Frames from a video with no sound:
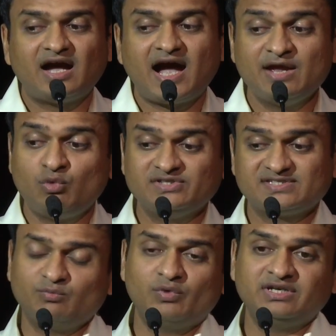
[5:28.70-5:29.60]
I want
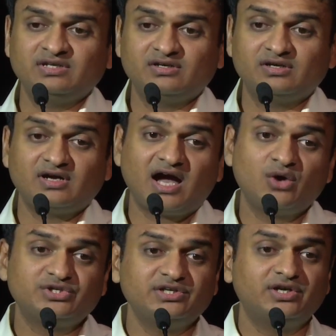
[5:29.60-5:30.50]
someone
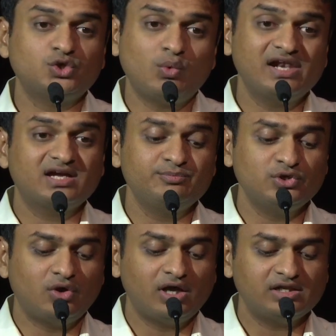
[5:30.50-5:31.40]
out here to welcome
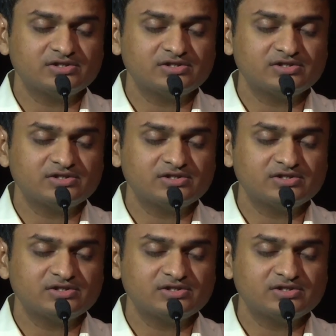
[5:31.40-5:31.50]
you all.